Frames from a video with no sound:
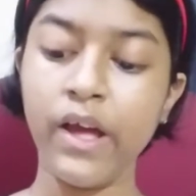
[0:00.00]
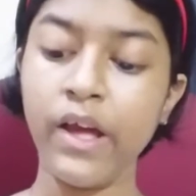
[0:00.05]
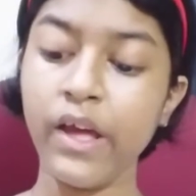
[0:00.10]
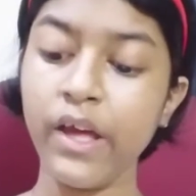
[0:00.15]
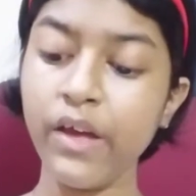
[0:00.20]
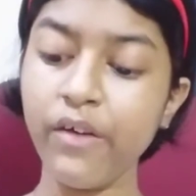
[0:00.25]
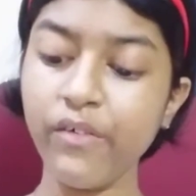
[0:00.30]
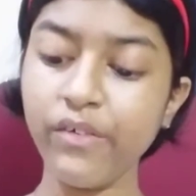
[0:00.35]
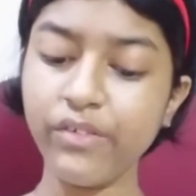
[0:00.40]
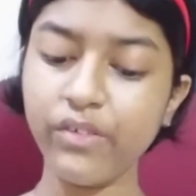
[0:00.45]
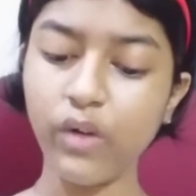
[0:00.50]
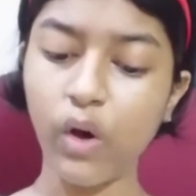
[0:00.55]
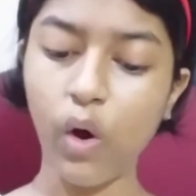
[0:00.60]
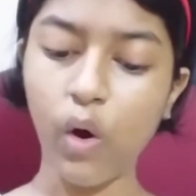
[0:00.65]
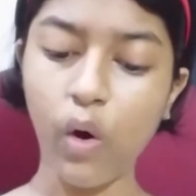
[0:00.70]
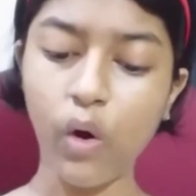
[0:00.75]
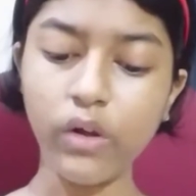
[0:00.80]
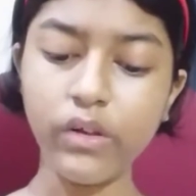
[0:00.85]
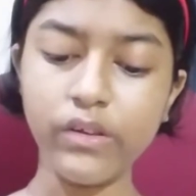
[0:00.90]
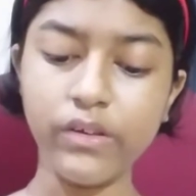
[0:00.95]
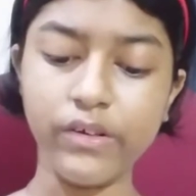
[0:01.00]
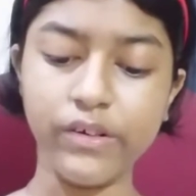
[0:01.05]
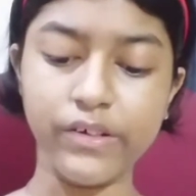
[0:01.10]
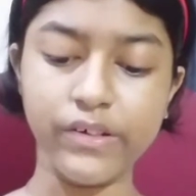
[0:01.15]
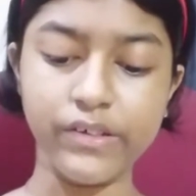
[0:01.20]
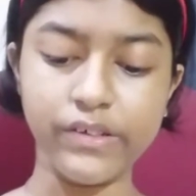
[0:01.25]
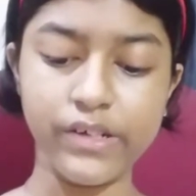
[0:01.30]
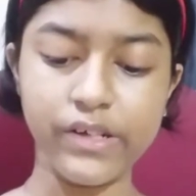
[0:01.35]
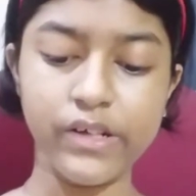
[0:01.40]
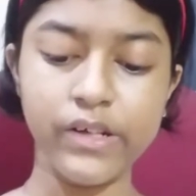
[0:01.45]
He was
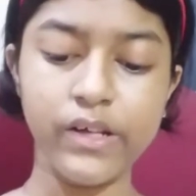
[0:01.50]
honored